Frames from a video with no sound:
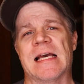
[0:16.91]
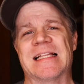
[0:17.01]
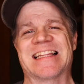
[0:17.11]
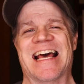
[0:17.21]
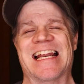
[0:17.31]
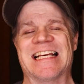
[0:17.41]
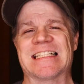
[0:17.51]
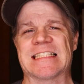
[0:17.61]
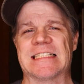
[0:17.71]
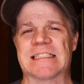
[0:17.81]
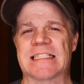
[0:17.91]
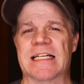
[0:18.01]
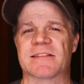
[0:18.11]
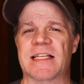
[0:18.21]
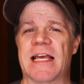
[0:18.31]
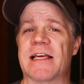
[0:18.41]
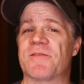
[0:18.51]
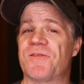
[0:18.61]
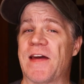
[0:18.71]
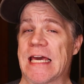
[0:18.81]
And that is, instead of
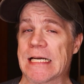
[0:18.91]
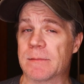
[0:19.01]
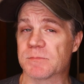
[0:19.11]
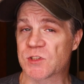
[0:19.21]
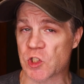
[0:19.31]
saying Phantom